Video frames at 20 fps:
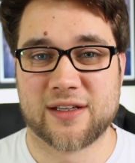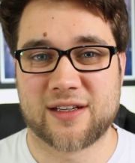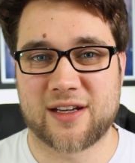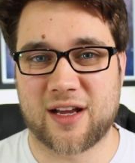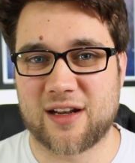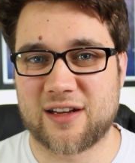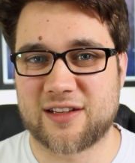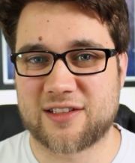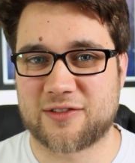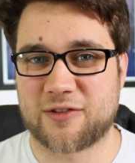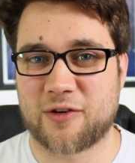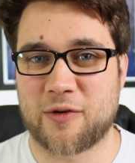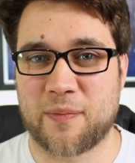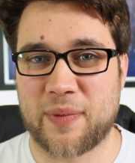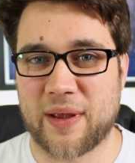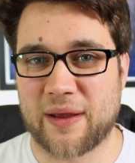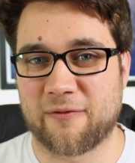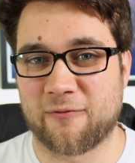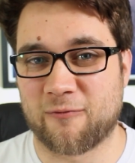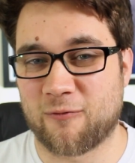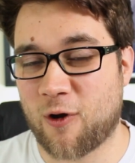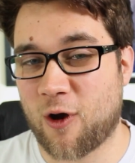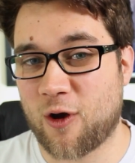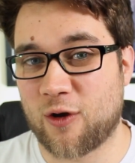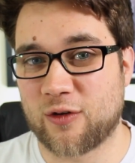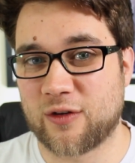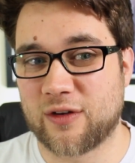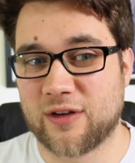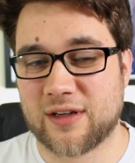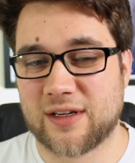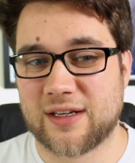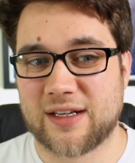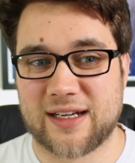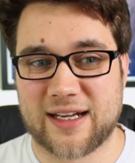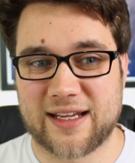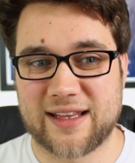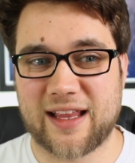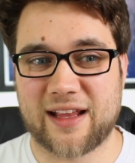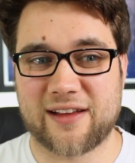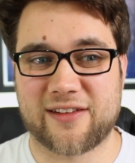Colours are a bit wrong,
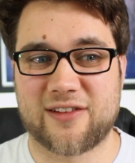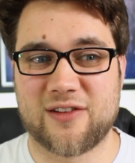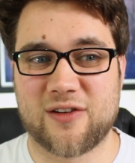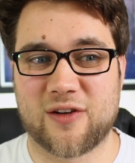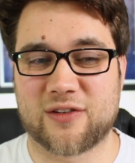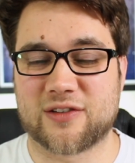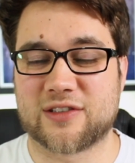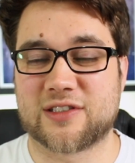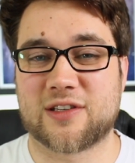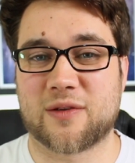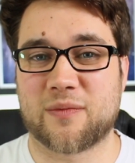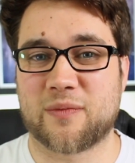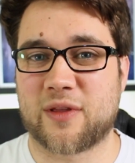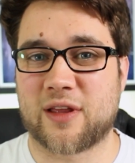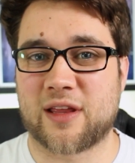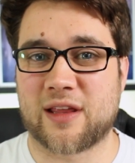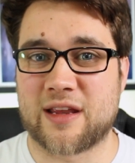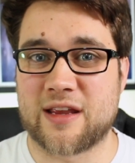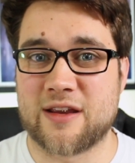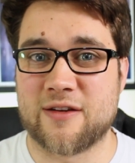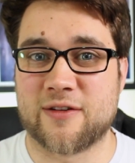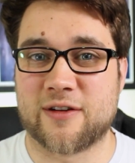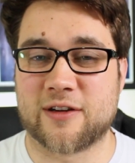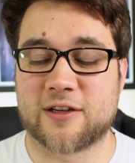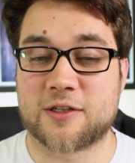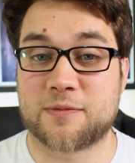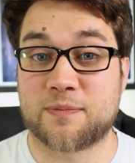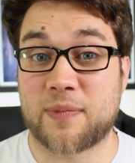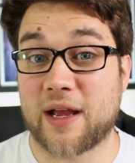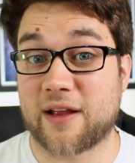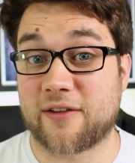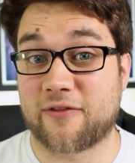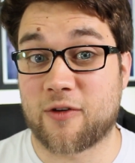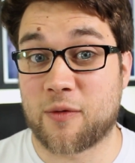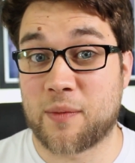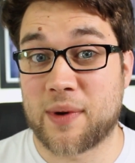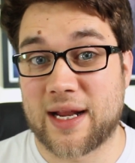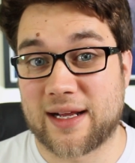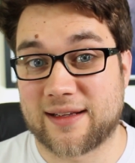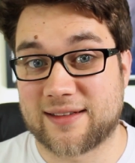and that's not something that you would expect
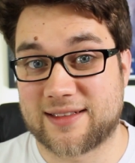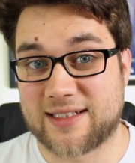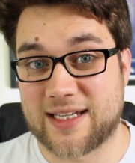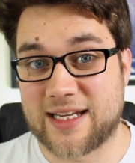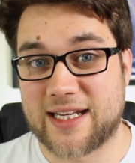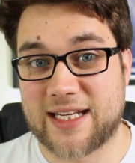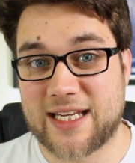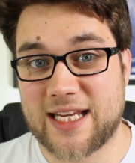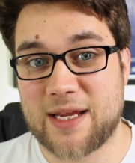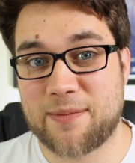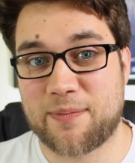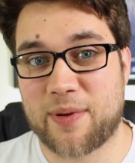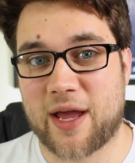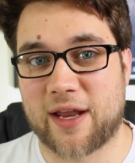from an LCD